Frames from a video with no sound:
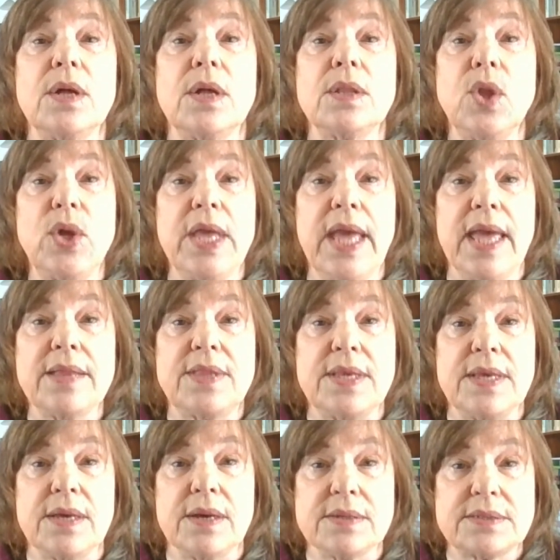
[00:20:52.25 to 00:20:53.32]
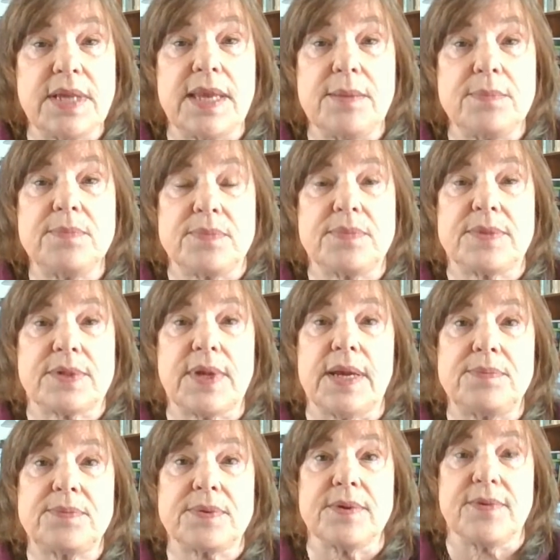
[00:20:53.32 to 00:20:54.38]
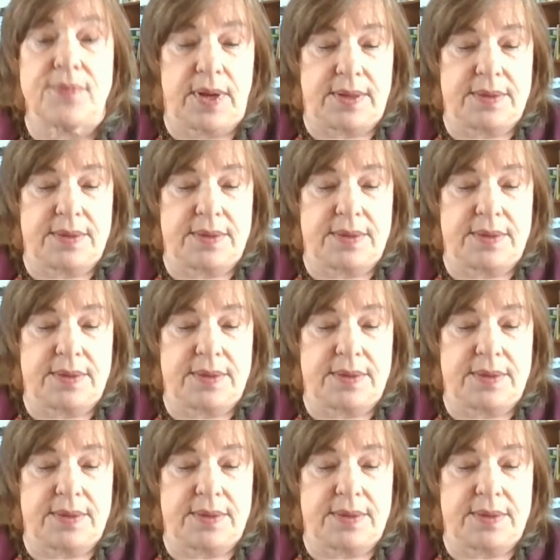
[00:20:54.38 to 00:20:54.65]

looking at the same types of